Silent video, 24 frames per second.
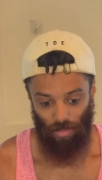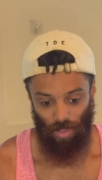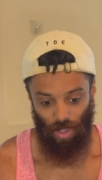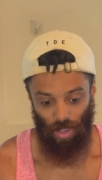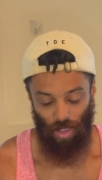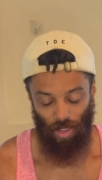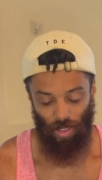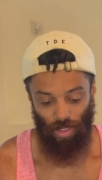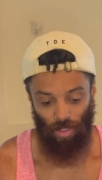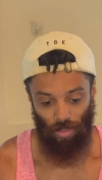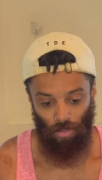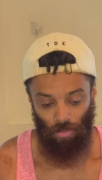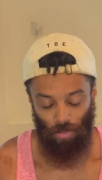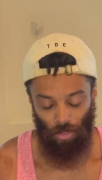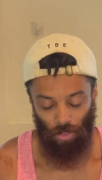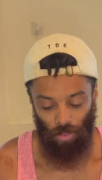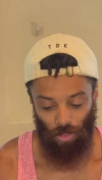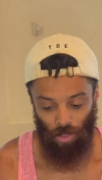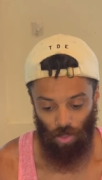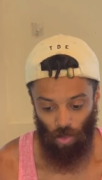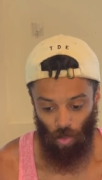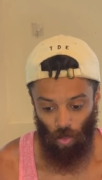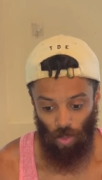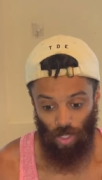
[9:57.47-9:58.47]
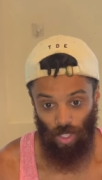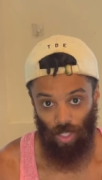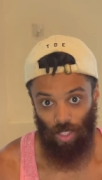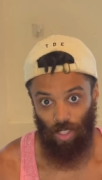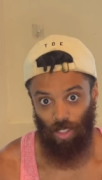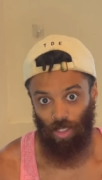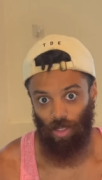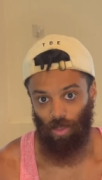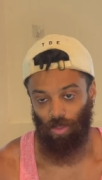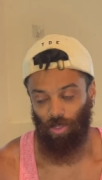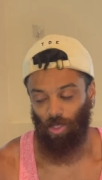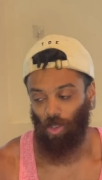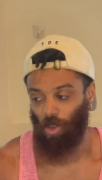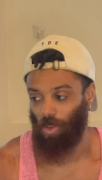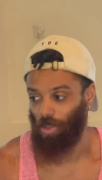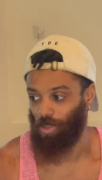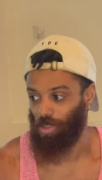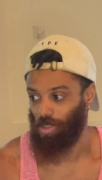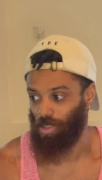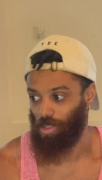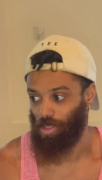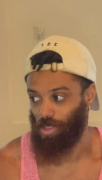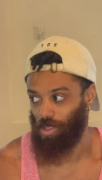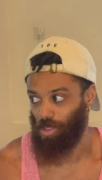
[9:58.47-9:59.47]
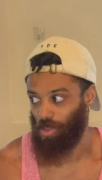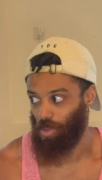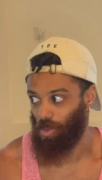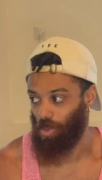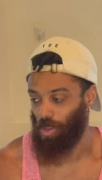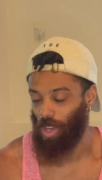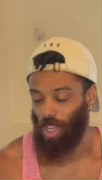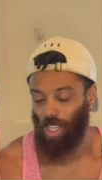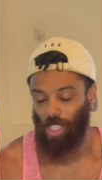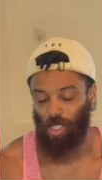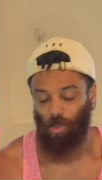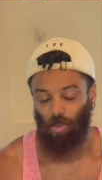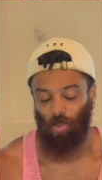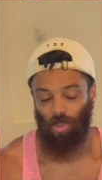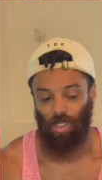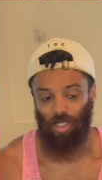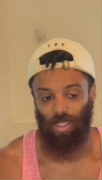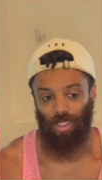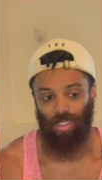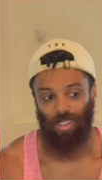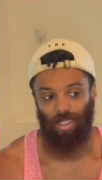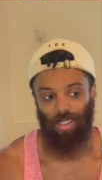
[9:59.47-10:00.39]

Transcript: in the first week of going to the store, I spent